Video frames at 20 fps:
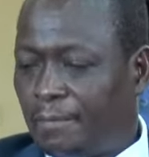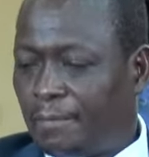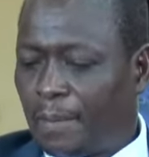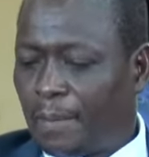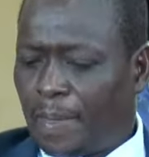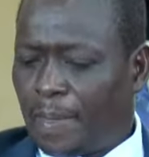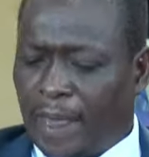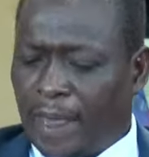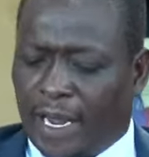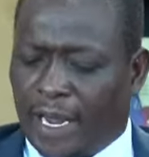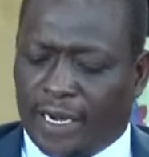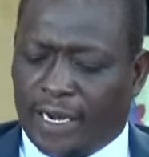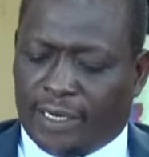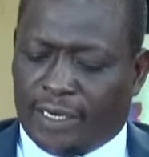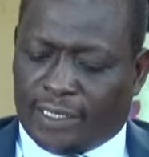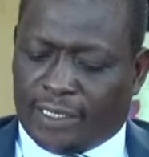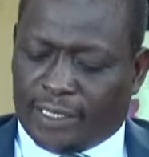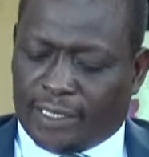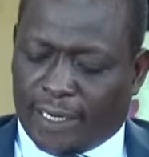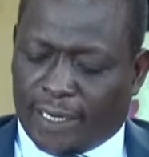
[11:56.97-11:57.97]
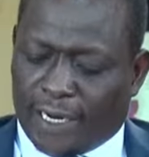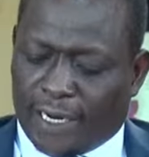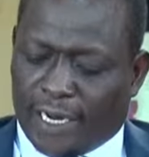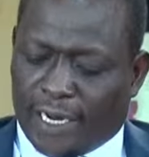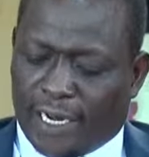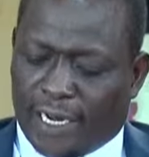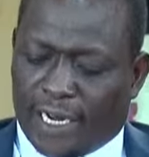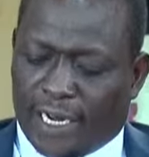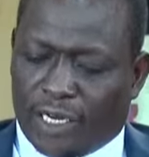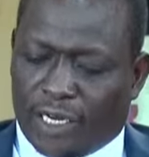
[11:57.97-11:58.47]
And
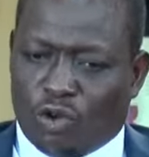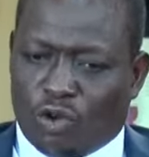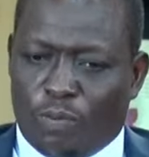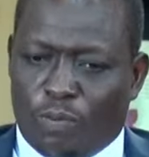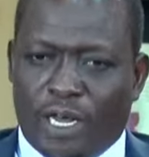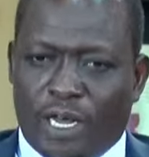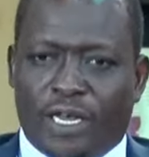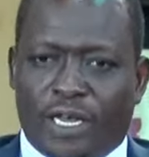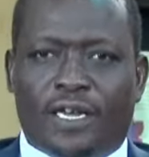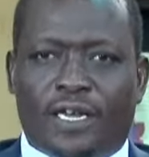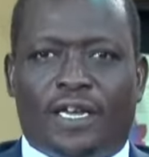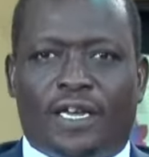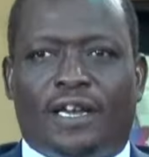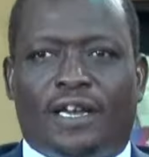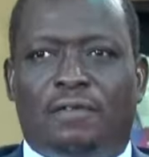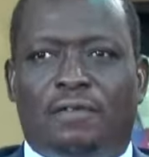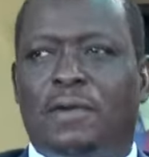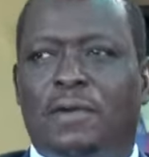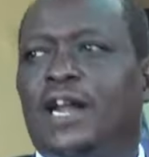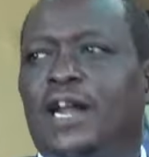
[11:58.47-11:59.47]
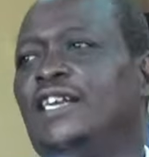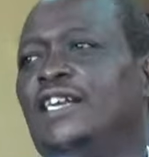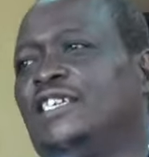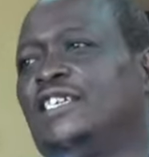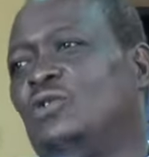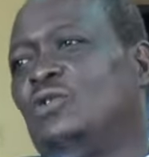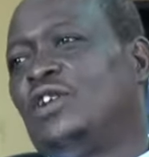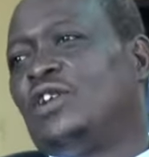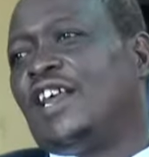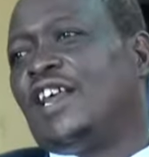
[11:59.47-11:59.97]
to me, money is
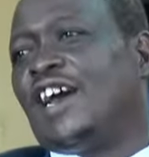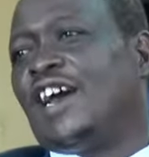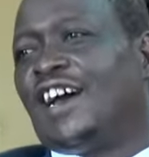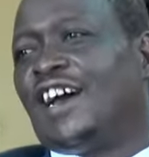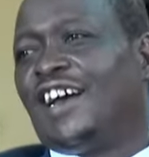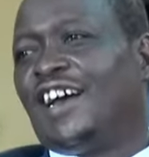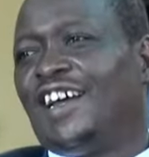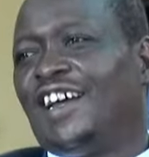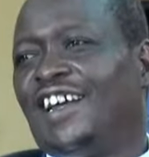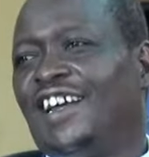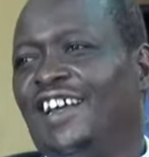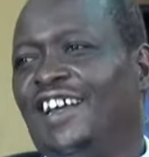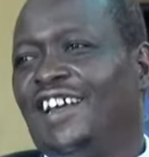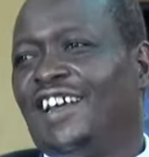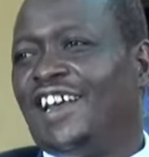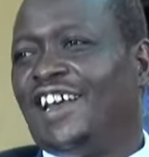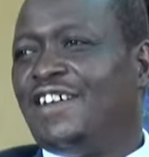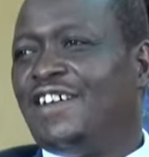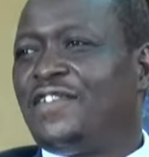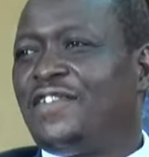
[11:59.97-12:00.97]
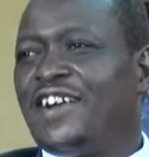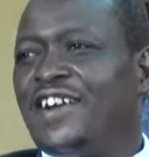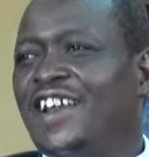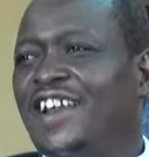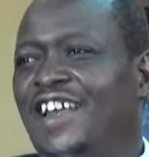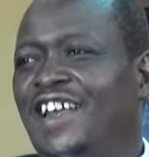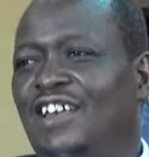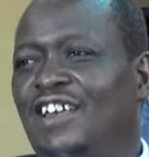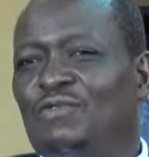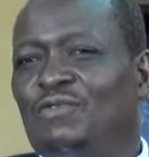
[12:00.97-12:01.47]
out there. Every
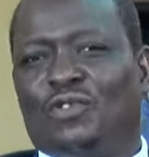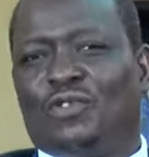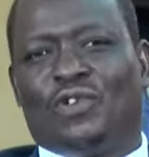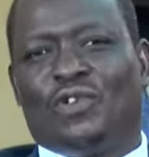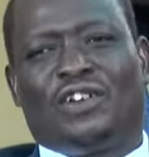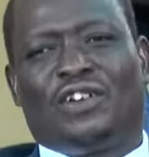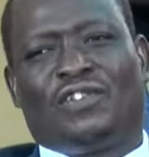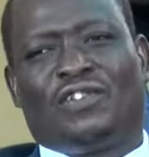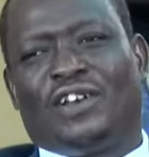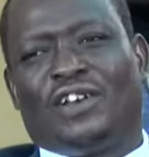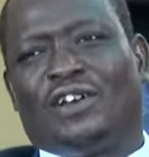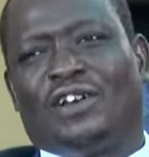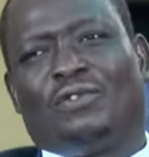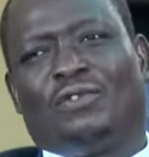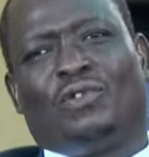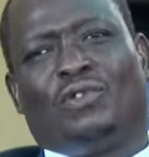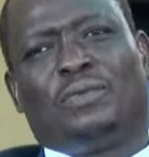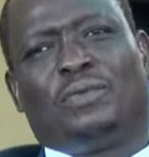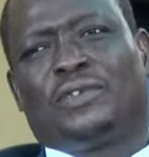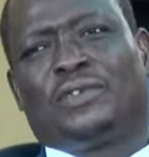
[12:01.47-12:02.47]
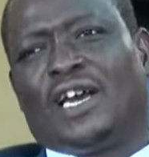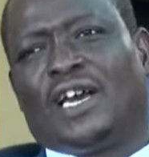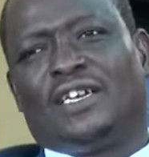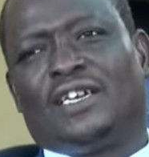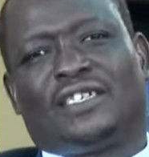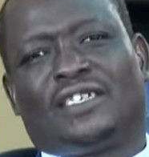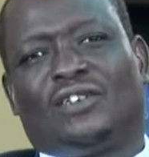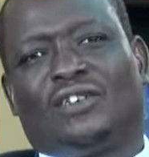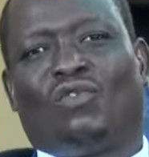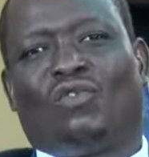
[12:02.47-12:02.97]
day, if you went to the website,
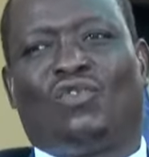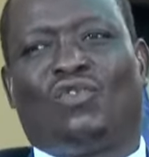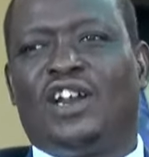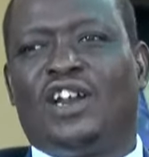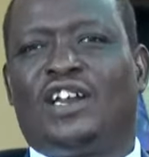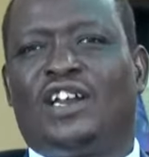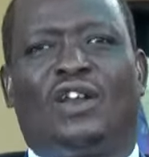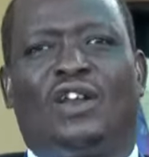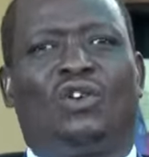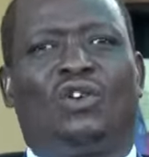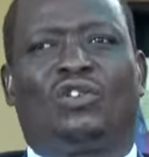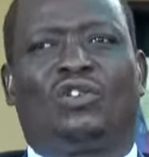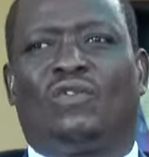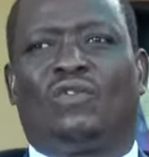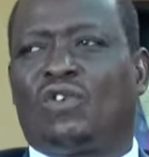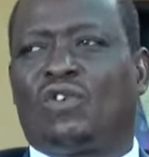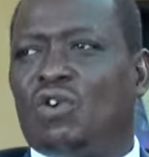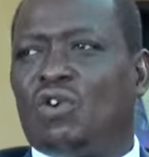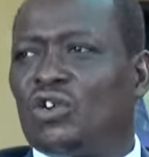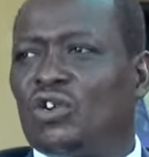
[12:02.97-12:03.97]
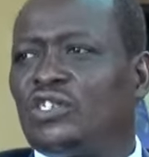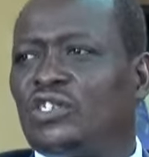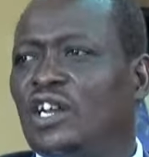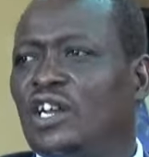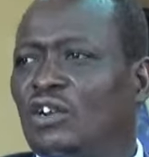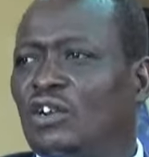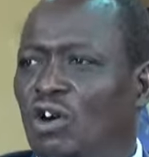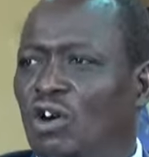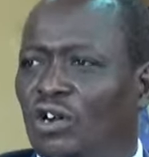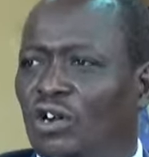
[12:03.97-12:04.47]
you find a lot of calls and
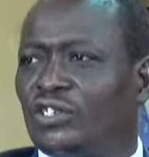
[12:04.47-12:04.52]
calls.